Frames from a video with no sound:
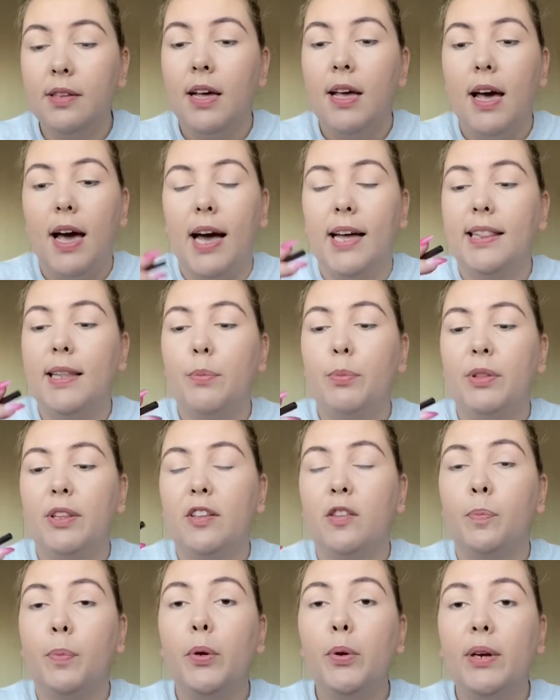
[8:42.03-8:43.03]
And then with the
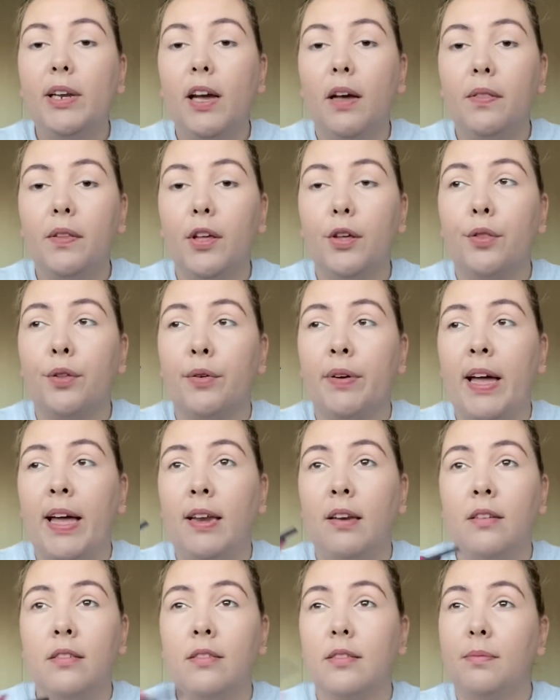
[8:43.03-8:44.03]
spoolie on the other
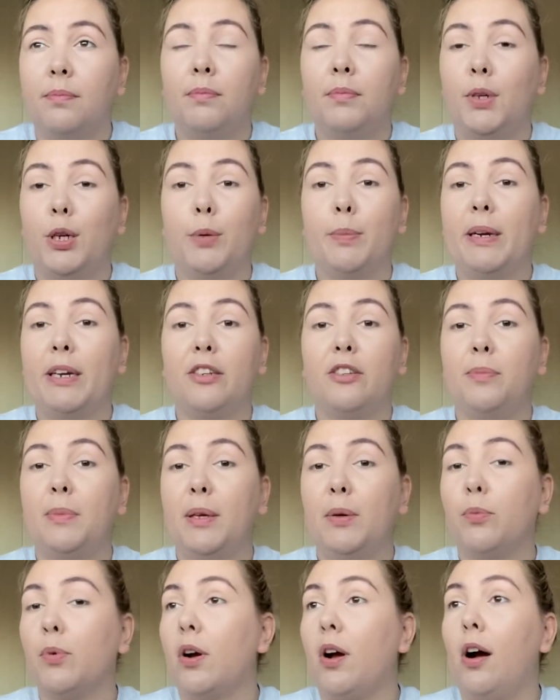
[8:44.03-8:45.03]
end, come here to
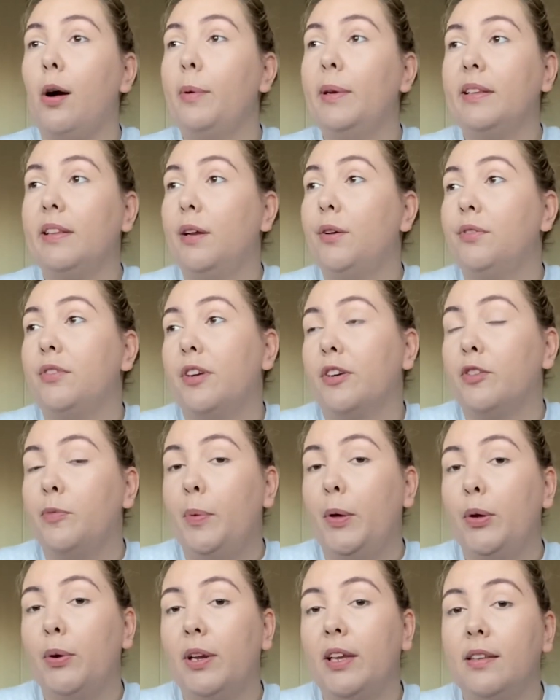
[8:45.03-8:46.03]
me, we're always losing our
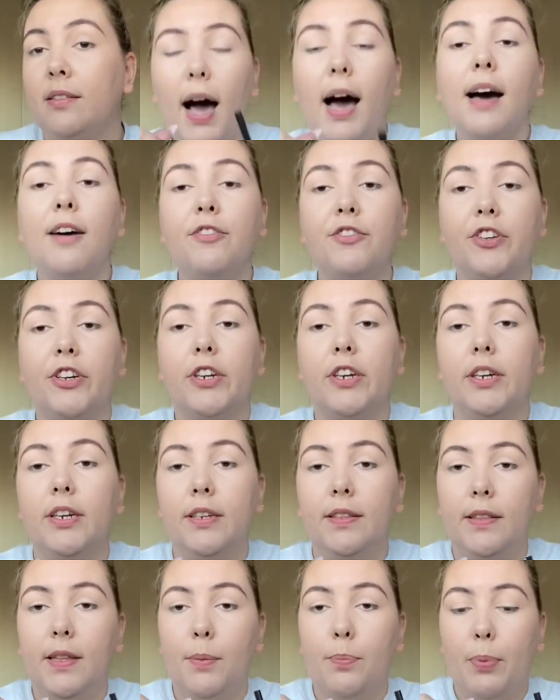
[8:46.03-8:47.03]
spoolies. After
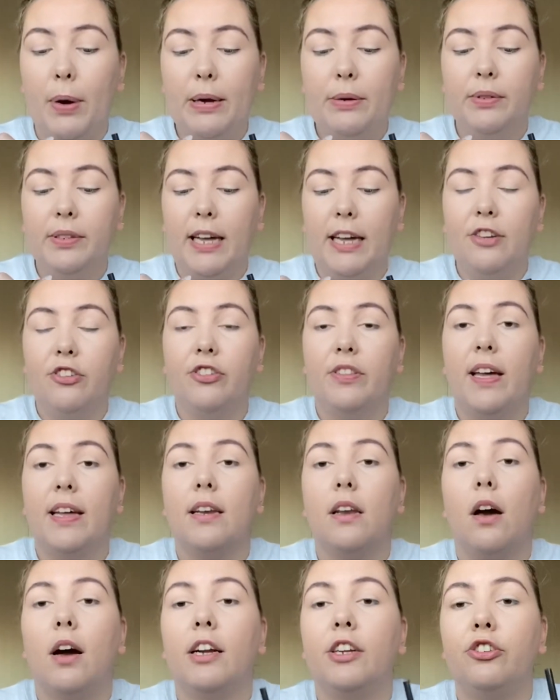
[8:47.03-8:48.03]
the brow sketch
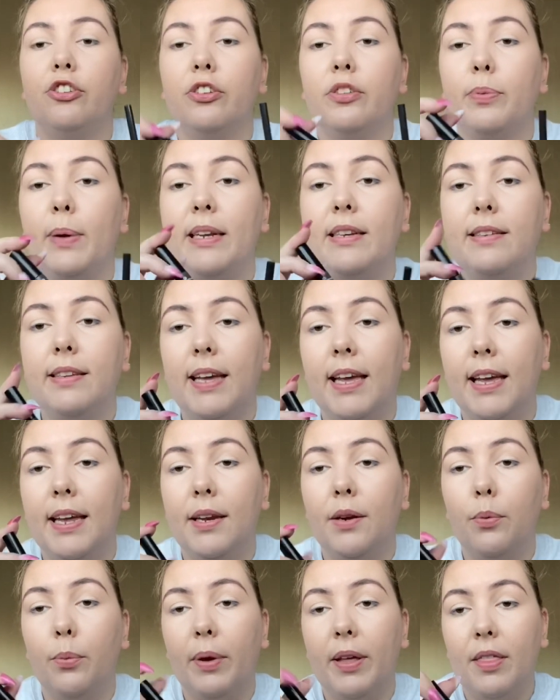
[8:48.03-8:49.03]
then, I just went
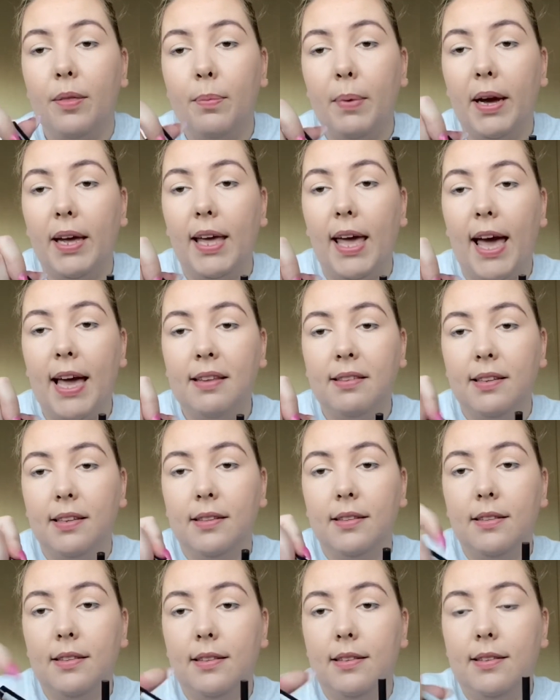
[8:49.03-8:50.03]
in with my
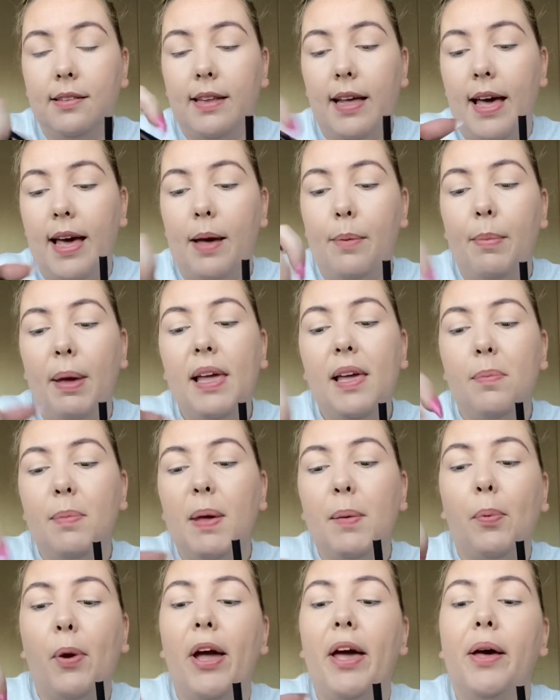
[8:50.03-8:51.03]
Essence Make Me
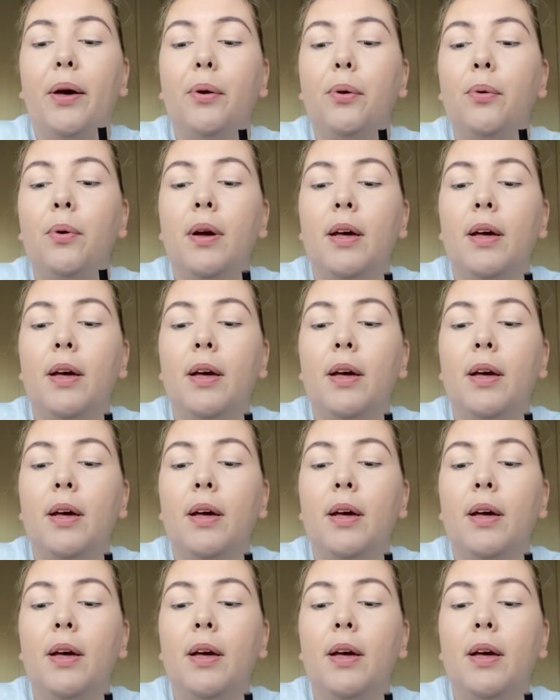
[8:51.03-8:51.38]
Brow,